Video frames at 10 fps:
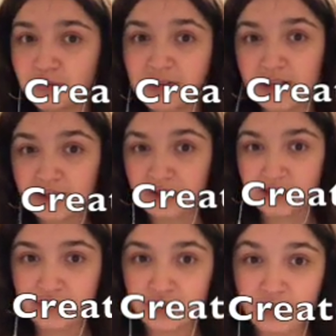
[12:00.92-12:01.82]
with
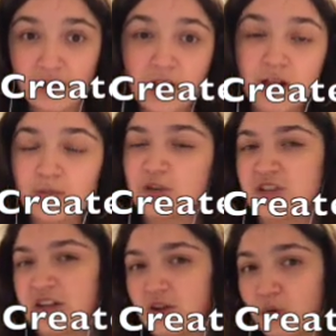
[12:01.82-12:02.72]
ADHD
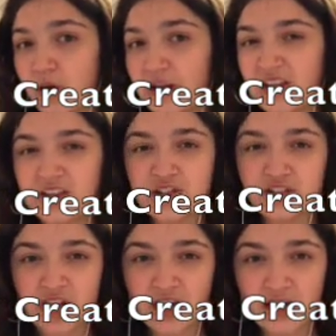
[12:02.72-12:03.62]
beside quiet,
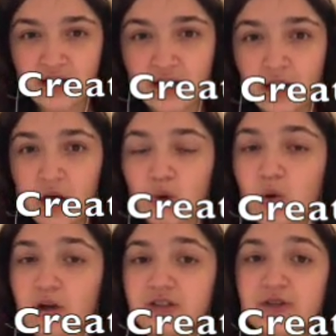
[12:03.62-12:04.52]
shy,
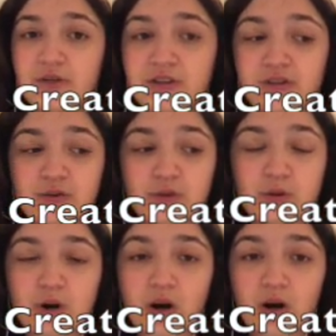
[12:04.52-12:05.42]
or students who
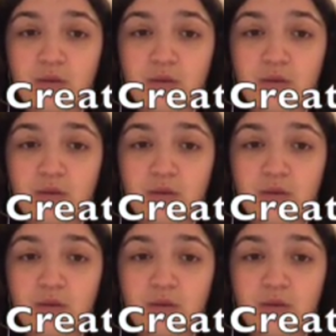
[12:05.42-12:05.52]
are